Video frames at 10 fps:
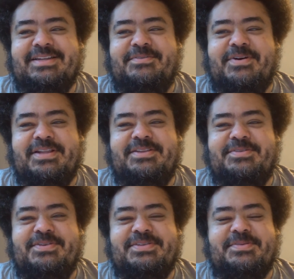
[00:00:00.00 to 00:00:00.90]
wanted to
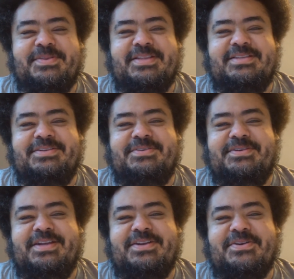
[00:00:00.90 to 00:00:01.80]
do something to
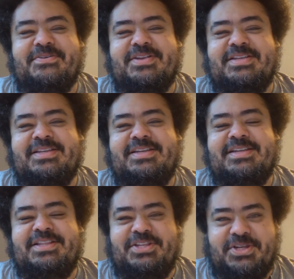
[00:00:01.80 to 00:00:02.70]
encourage
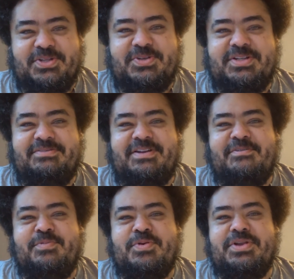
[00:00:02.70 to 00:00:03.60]
the children of
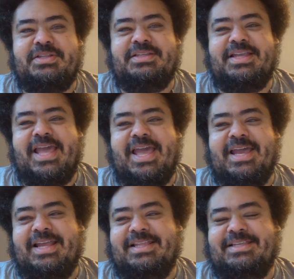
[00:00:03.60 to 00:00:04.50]
LifePointe
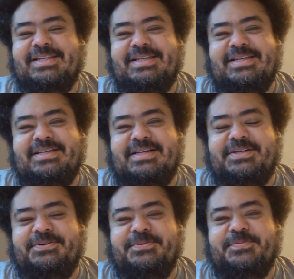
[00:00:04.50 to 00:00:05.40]
and
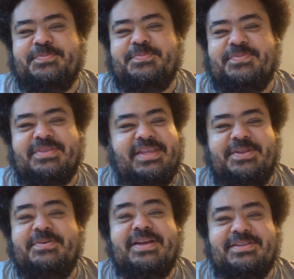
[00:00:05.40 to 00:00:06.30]
um,
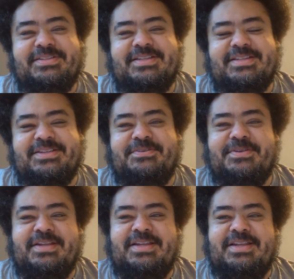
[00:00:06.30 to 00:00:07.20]
anyone else. So,
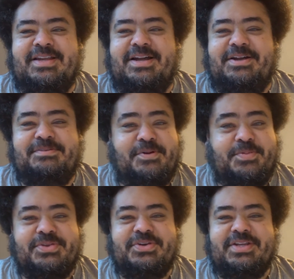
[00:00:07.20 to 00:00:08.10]
hope
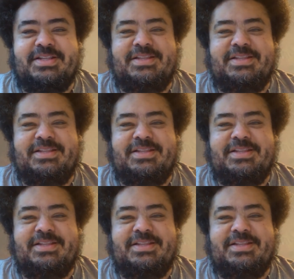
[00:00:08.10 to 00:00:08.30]
you enjoy.